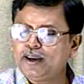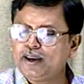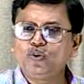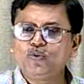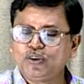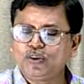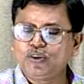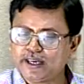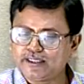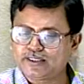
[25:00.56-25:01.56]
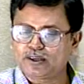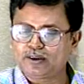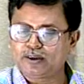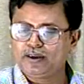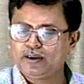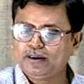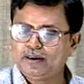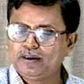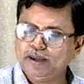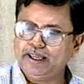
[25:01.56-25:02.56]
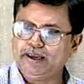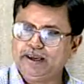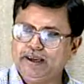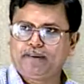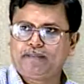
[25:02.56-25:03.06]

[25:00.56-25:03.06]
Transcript: to few tens of milliampere.